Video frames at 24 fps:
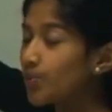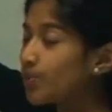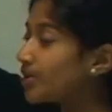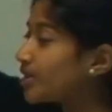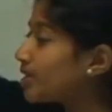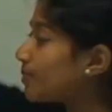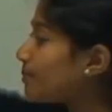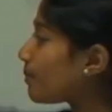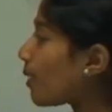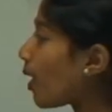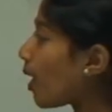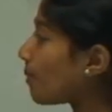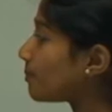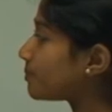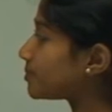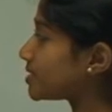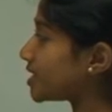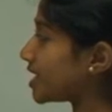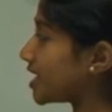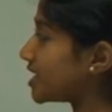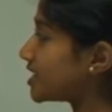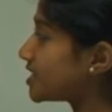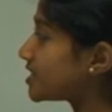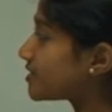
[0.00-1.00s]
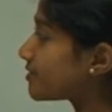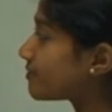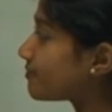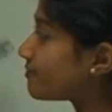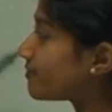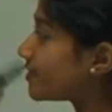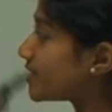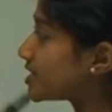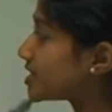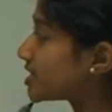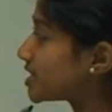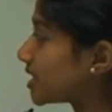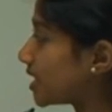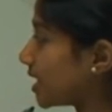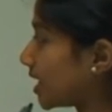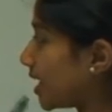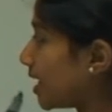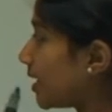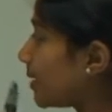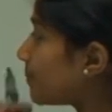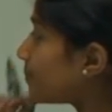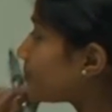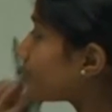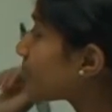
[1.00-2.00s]
With the POP test,
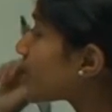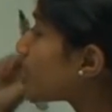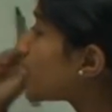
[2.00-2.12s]
firstly,